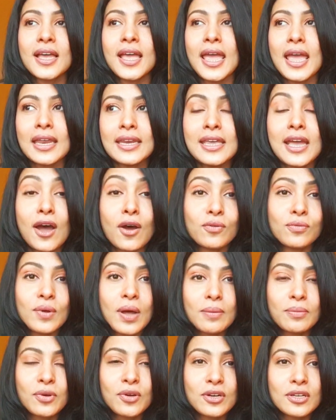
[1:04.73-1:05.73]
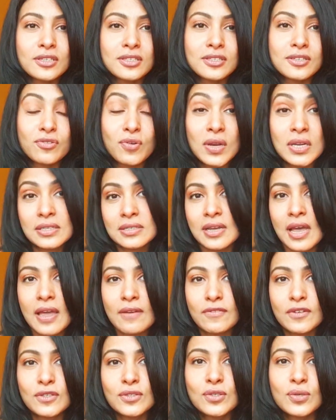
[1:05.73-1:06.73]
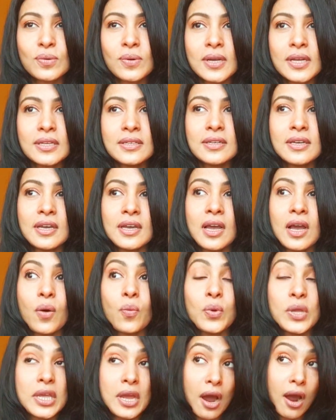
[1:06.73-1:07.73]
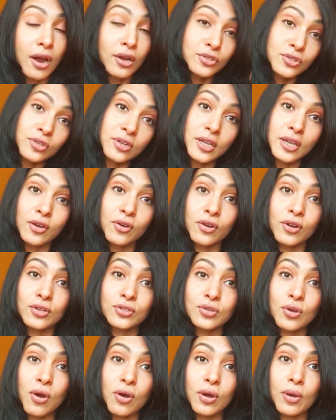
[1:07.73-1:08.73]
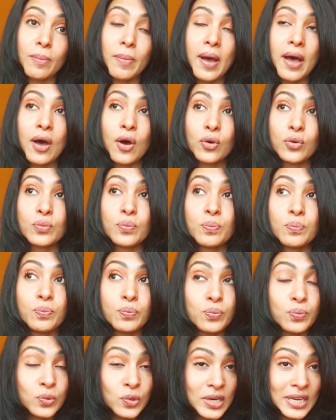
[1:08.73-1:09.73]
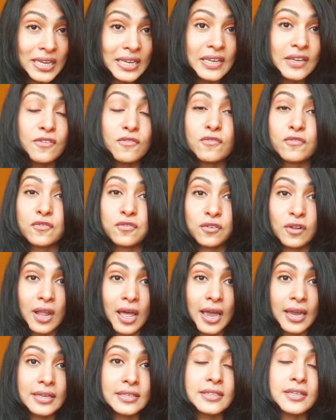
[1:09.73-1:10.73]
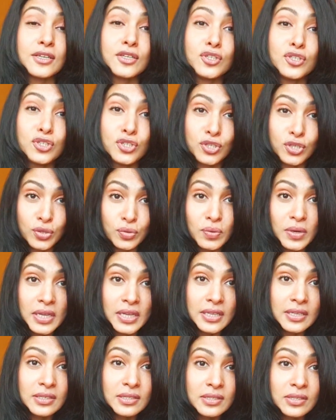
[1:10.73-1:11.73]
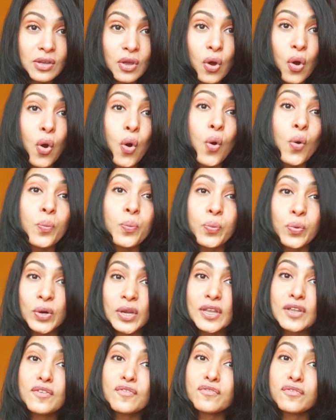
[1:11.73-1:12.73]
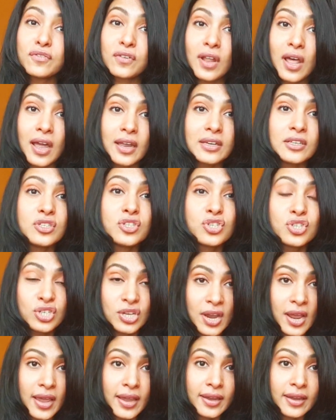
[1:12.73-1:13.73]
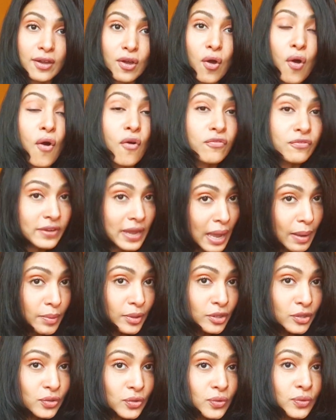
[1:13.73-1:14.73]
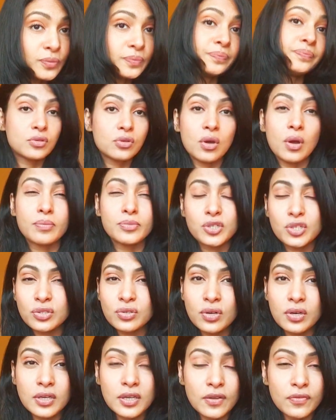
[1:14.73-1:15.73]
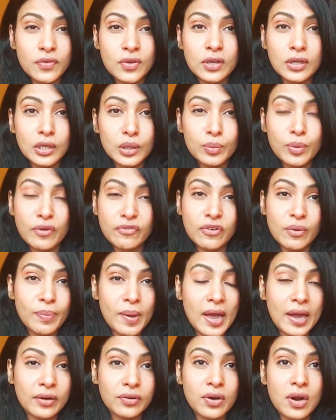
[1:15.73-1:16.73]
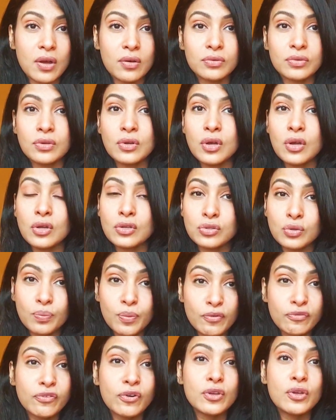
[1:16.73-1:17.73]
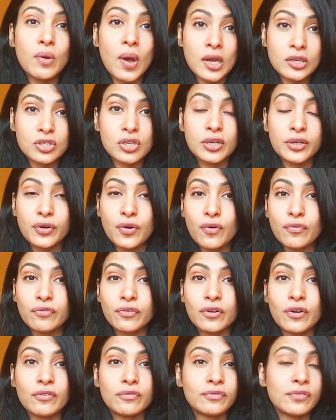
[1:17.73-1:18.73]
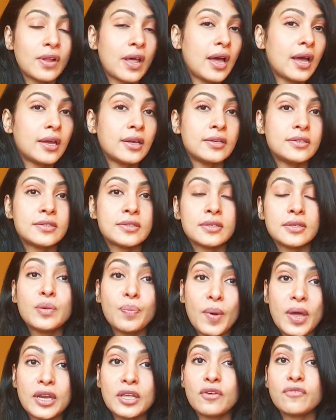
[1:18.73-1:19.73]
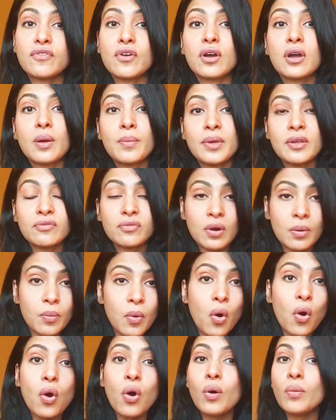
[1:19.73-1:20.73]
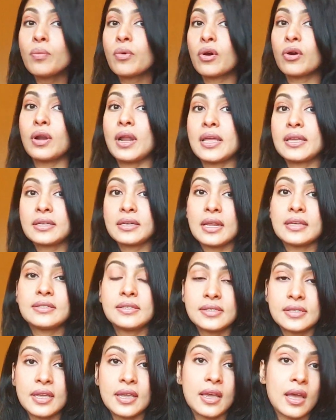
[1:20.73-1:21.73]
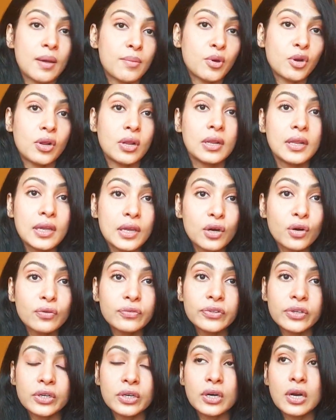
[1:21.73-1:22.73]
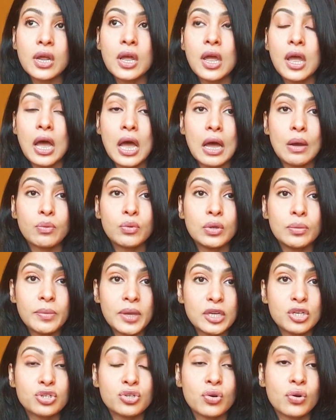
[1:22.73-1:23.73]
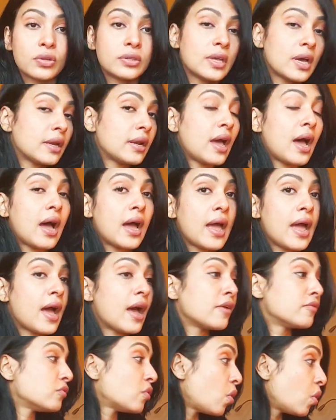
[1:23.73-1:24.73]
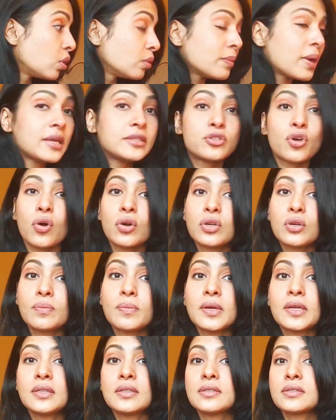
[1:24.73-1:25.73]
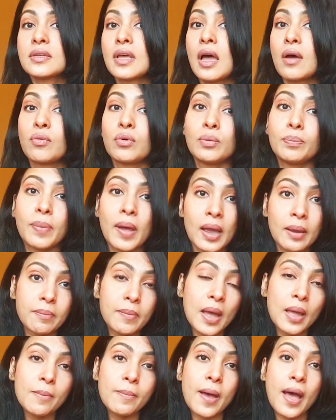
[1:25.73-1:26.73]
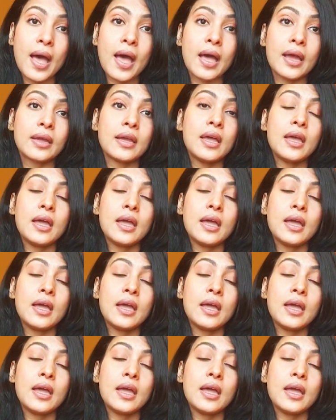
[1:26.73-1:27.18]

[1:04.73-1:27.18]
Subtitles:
Anyhow, I'm gonna straight dive into it. We are today gonna talk about pre-flight duties or pre-flight check of cabin crew. So I'm just going to give you a little bit of a background. So before you actually go for your flight, depending if you're coming from home or like let's say I'm on a layover, I will make sure that I have all my documents. I will pack my bag.